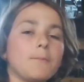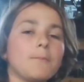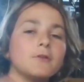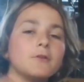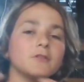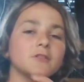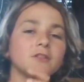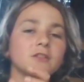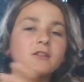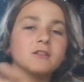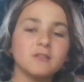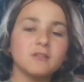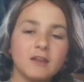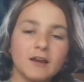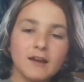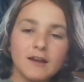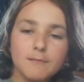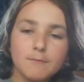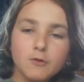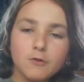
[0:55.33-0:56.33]
puts the
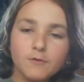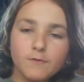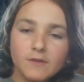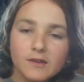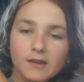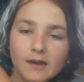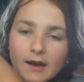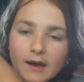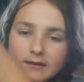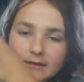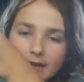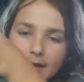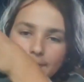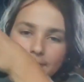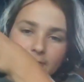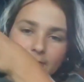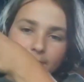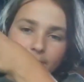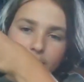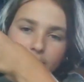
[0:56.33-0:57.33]
second movie on
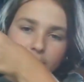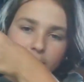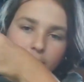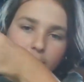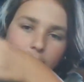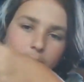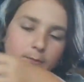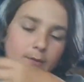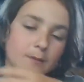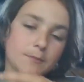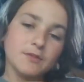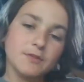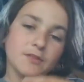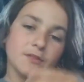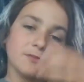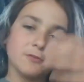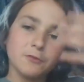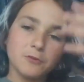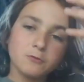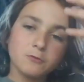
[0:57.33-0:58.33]
top of the first one, maybe
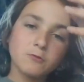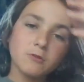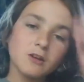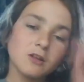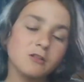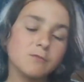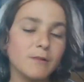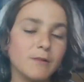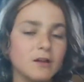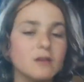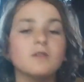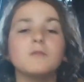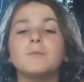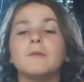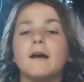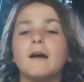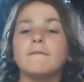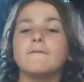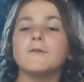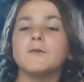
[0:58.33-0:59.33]
the third one is better,
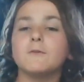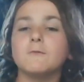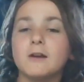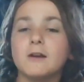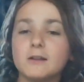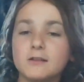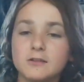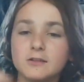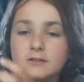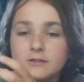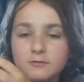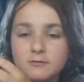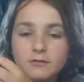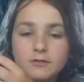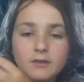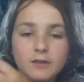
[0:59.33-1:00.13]
but I've only watched the two of